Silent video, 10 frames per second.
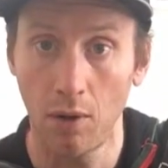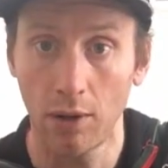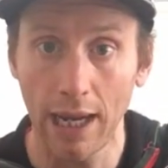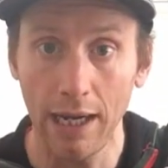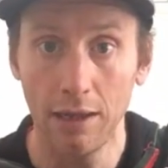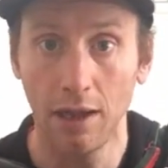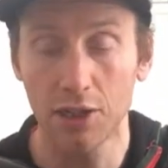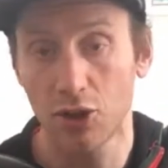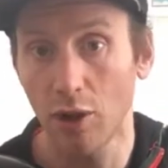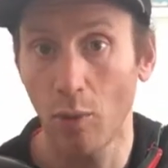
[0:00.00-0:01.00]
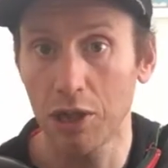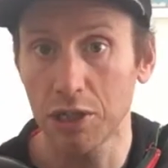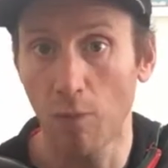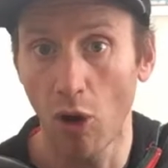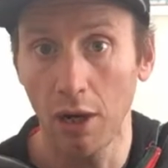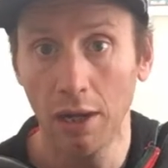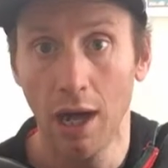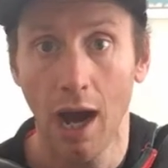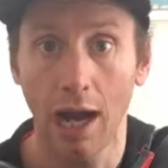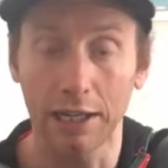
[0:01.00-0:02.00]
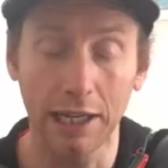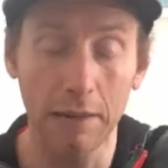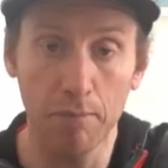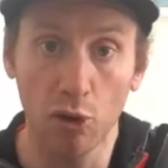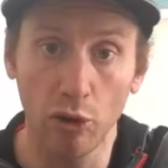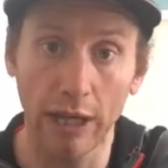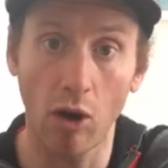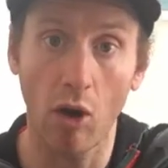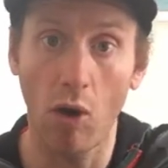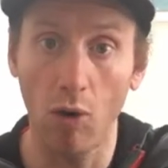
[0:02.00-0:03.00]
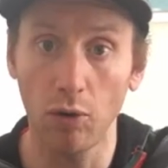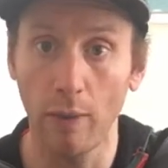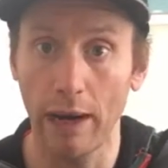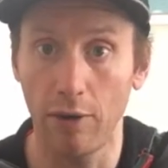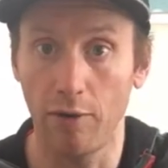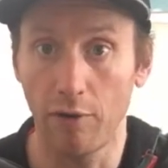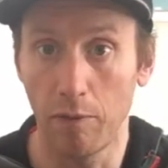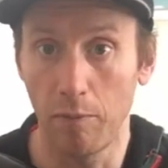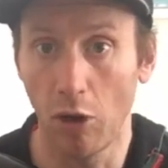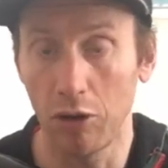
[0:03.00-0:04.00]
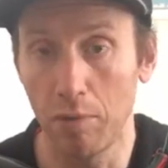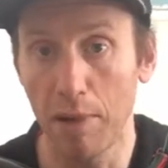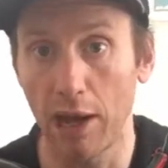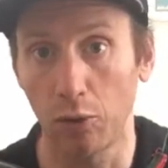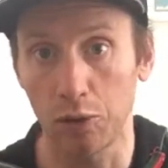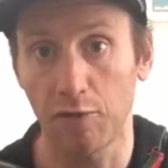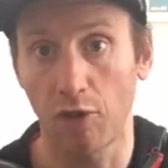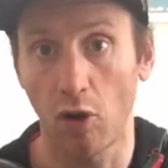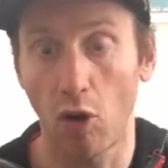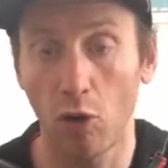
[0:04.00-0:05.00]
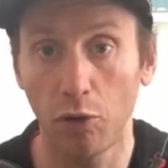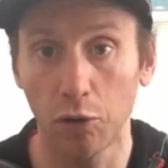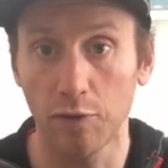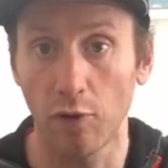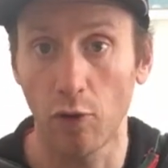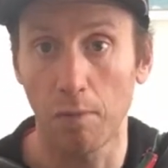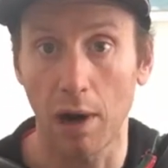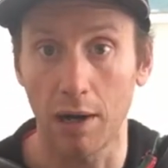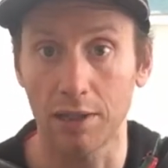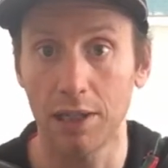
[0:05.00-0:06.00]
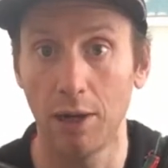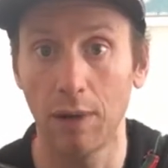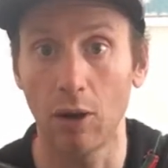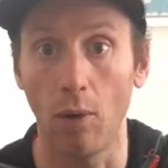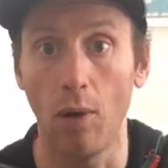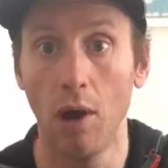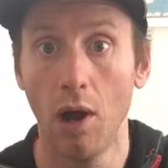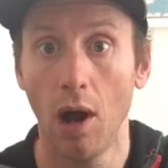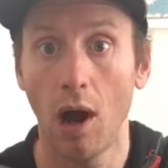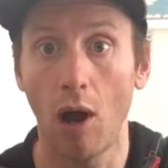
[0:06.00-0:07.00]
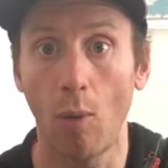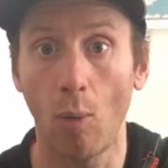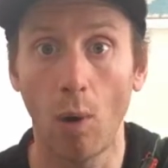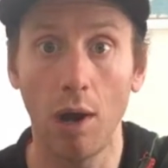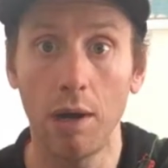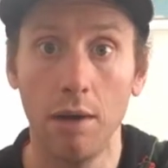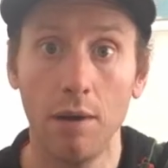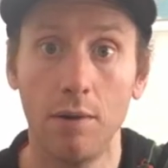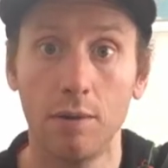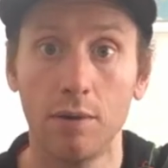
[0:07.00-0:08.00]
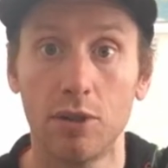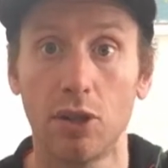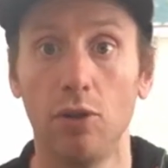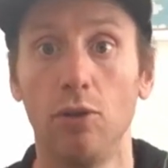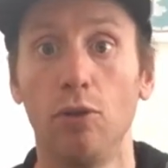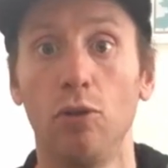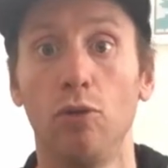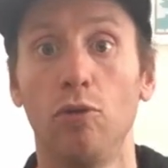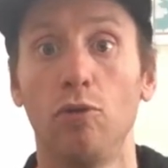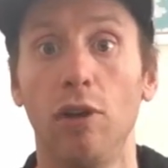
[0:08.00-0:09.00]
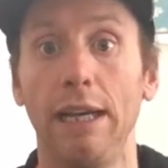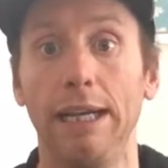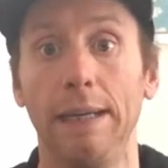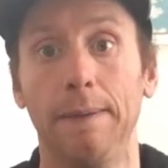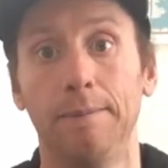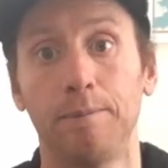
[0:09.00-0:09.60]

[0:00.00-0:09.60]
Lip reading: Okay, let's do it once more and keep pulling all the way out on the bellows for all those 4 bars. Here we go. 1, 2, 3.